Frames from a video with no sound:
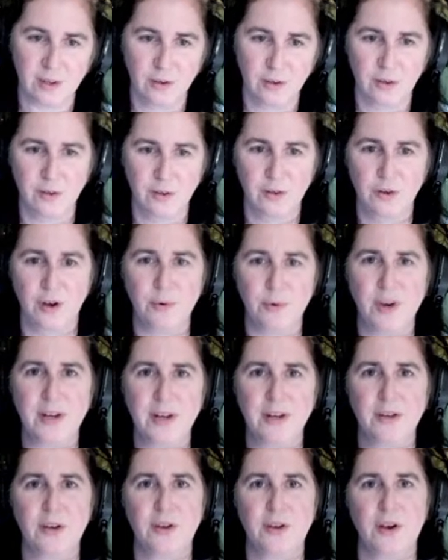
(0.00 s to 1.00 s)
So I
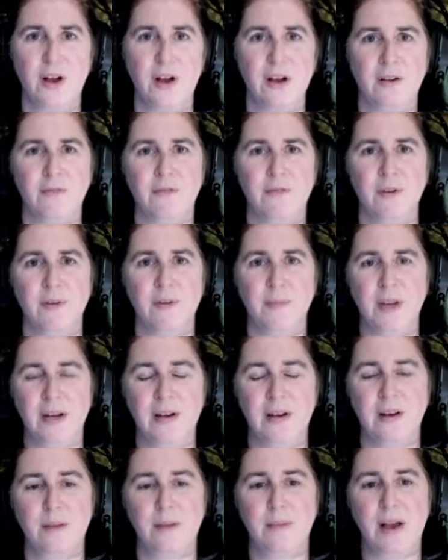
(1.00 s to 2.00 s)
wanted to talk for a
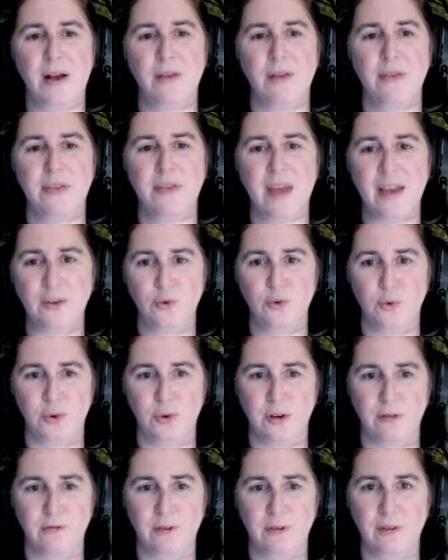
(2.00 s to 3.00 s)
minute about that
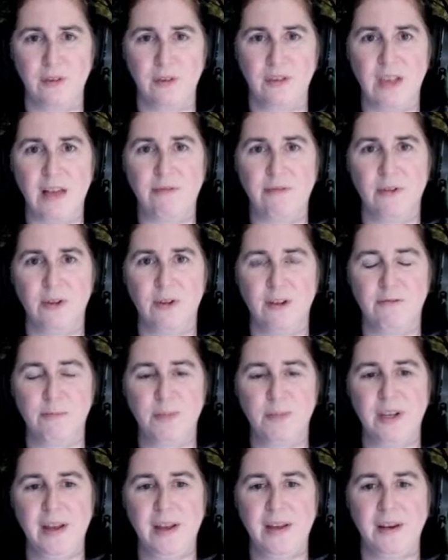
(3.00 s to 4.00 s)
sort of level of
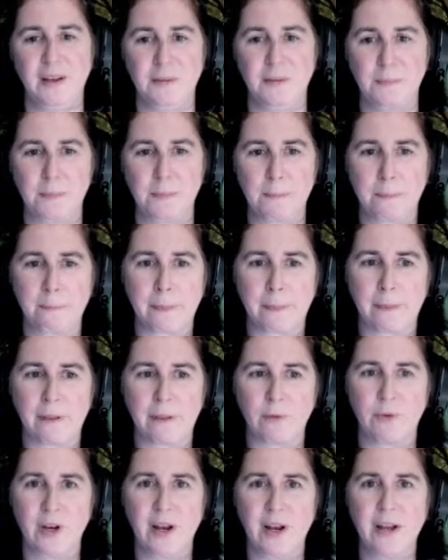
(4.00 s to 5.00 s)
planning.
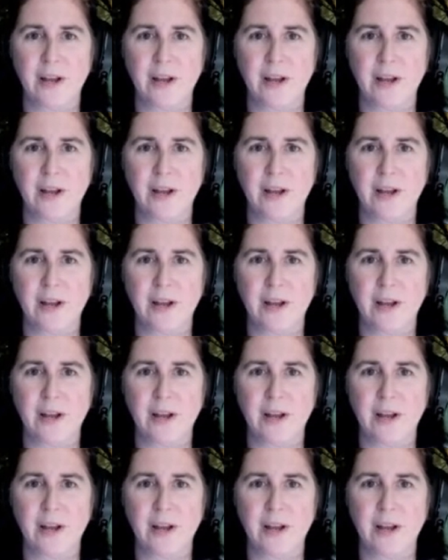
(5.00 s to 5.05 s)
What I